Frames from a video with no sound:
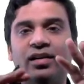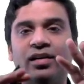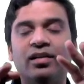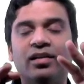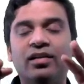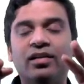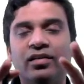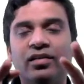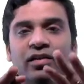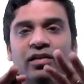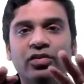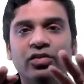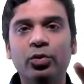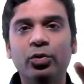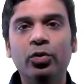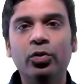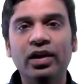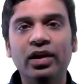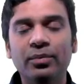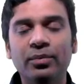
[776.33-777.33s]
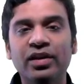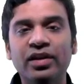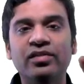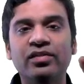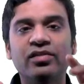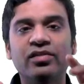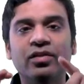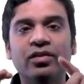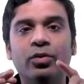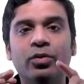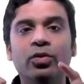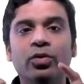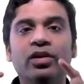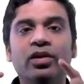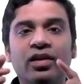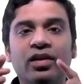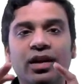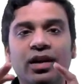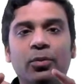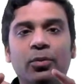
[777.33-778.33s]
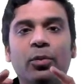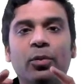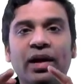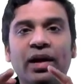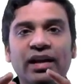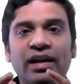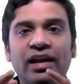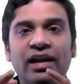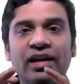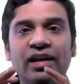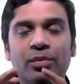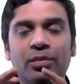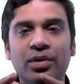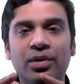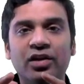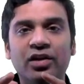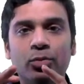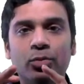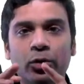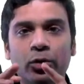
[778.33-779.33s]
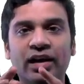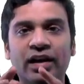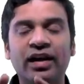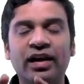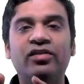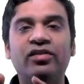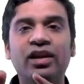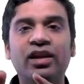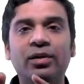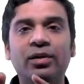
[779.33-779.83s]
search Google images, good diplomatic Indian passport ka HD